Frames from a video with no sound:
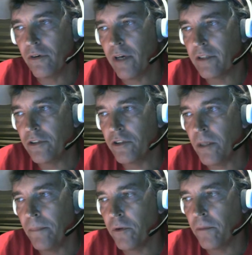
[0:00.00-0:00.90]
gonna have to
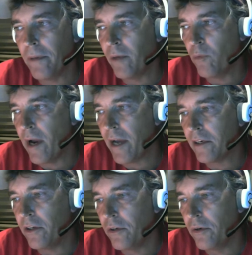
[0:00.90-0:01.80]
jump on the
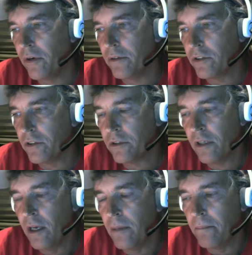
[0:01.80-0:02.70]
bandwagon and do it, and just
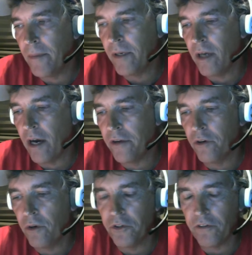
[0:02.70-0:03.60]
maybe not do
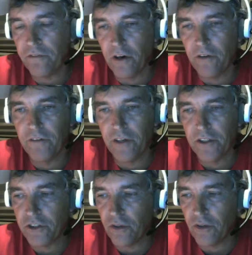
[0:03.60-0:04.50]
it when you're fun
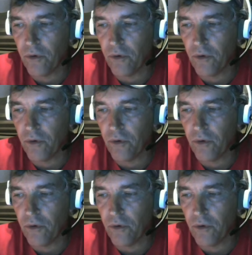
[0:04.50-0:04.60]
fishing or